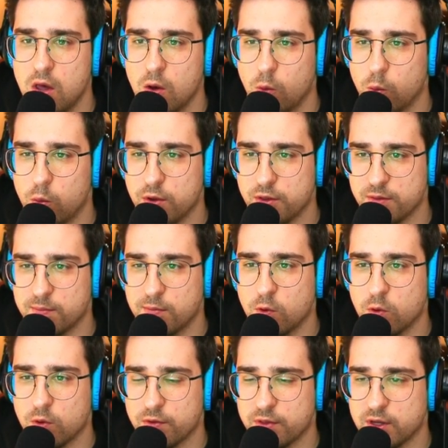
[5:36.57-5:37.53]
with
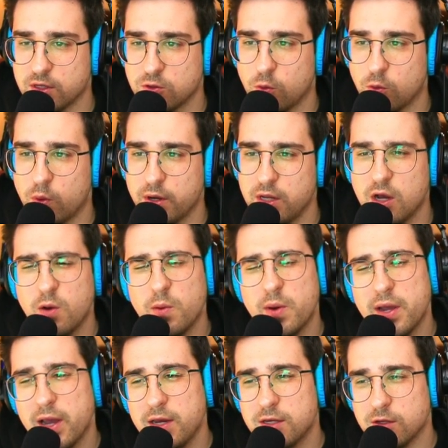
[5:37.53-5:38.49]
more than 20... Oh,
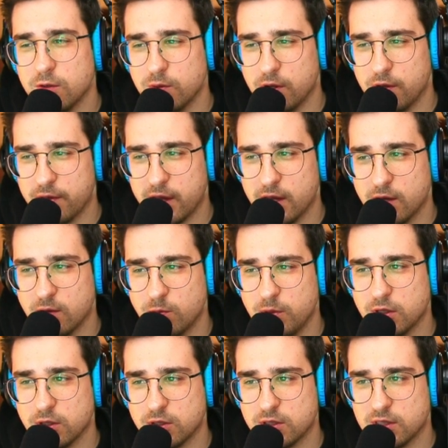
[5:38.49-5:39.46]
wait, I do know that. We
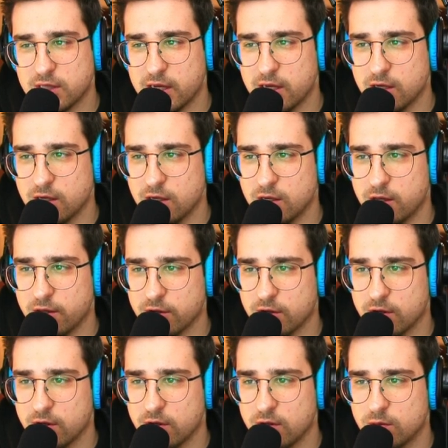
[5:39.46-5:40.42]
looked at that in
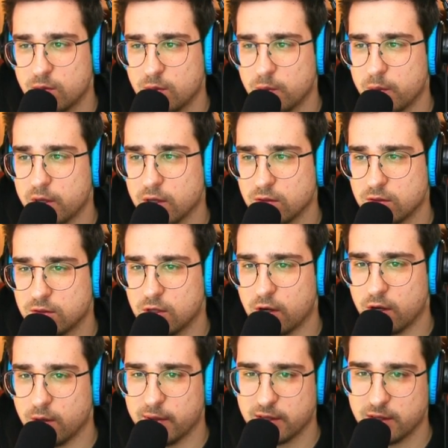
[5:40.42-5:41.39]
another... when we were
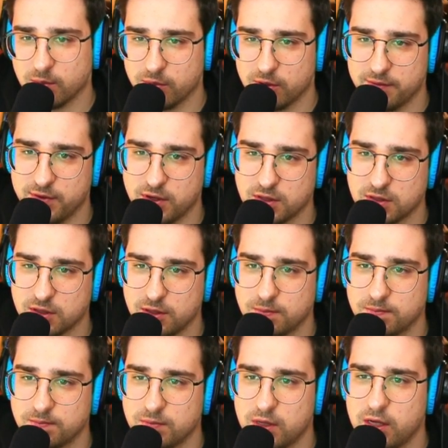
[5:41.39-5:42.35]
talking about them previously.
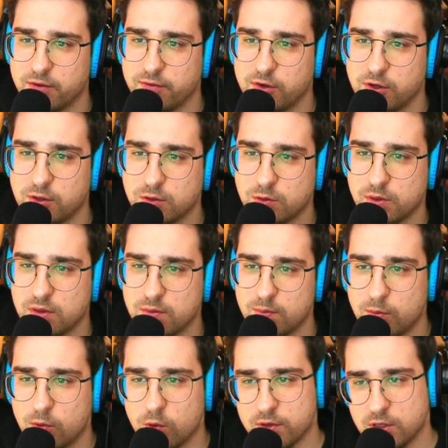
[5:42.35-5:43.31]
Interviews with
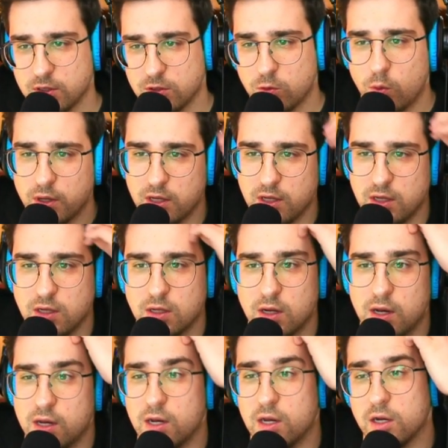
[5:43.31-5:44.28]
more than 20
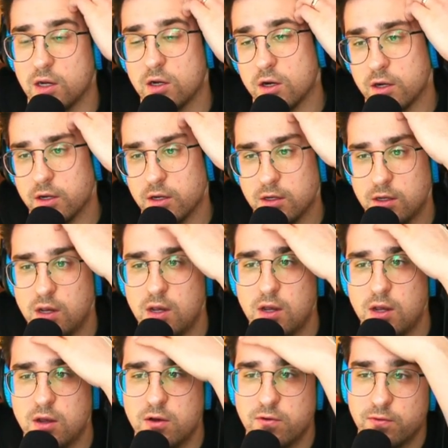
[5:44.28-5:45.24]
current
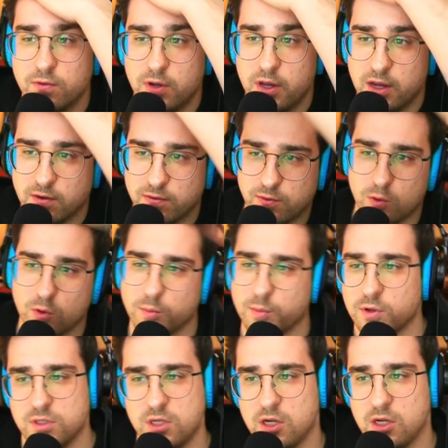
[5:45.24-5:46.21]
and
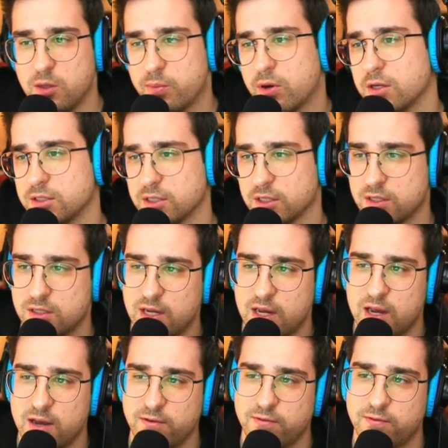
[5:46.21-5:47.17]
former CD Projekt
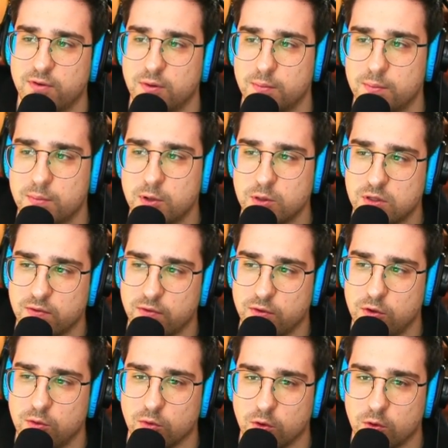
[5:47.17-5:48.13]
staff, most of
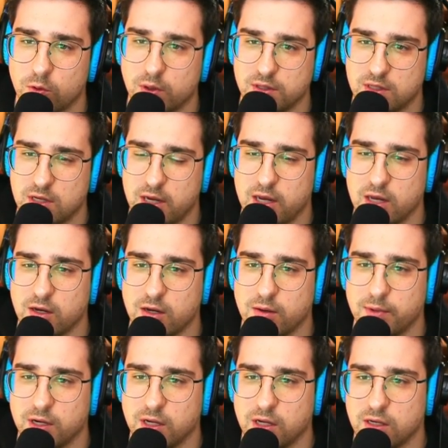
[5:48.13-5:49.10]
whom requested
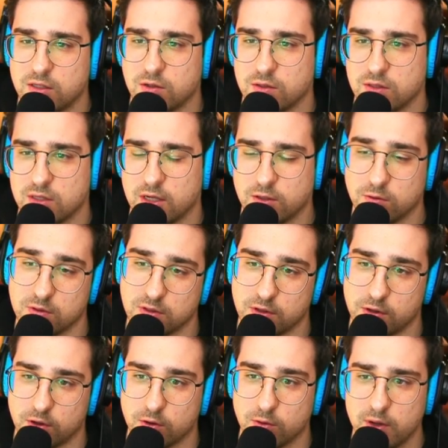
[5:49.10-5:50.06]
anonymity so as not to risk
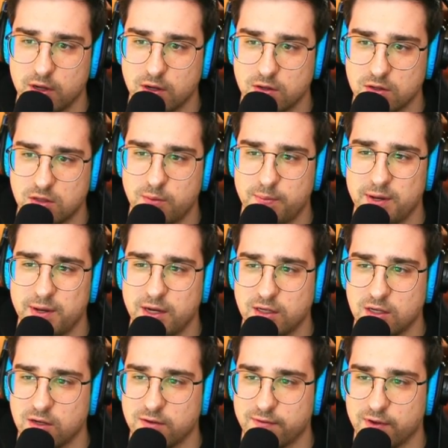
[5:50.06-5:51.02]
their careers, depict
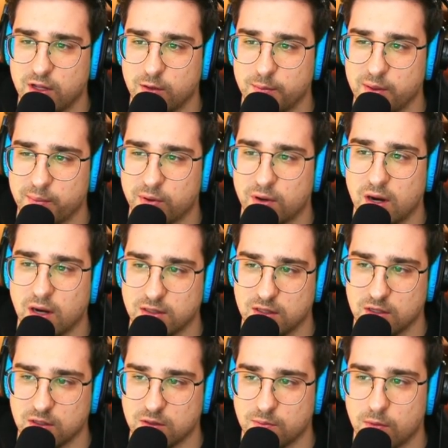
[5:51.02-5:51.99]
a development
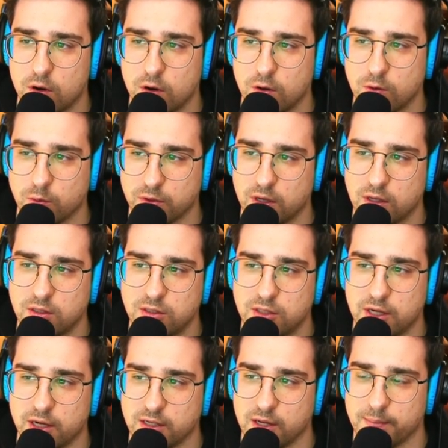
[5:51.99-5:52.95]
process marred with
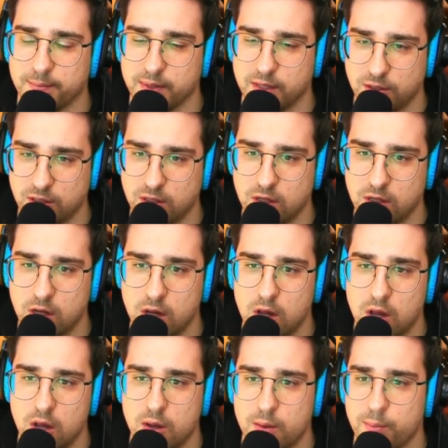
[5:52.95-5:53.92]
unchecked ambition,
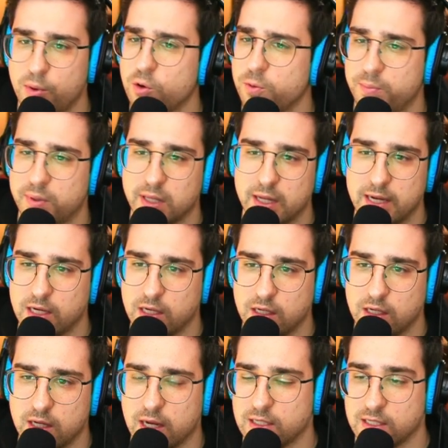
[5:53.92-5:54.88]
poor
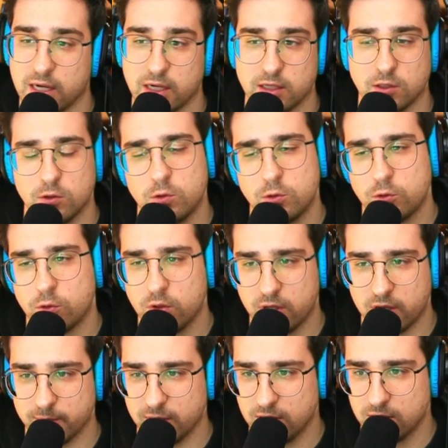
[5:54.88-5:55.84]
planning, and technical
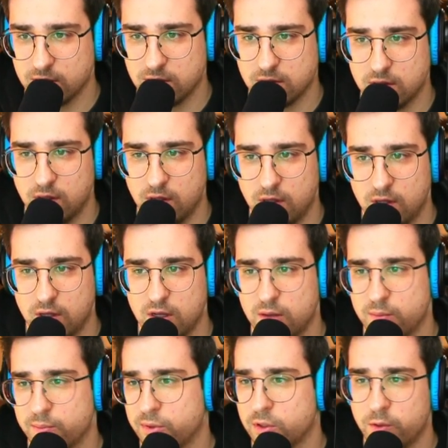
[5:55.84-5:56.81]
shortcomings.
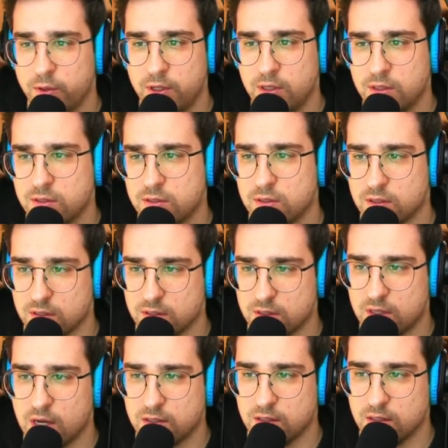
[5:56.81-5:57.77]
Employees
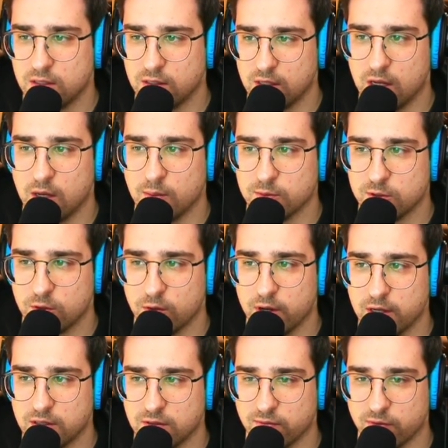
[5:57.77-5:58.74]
discussing the game's
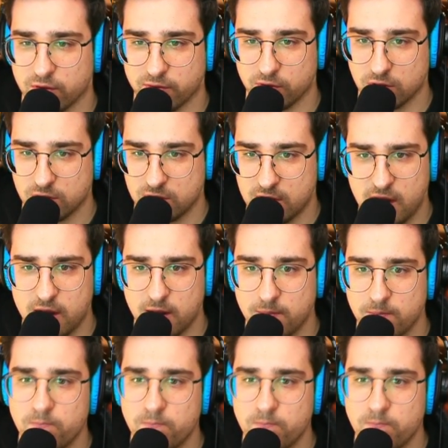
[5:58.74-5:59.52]
creation for the first time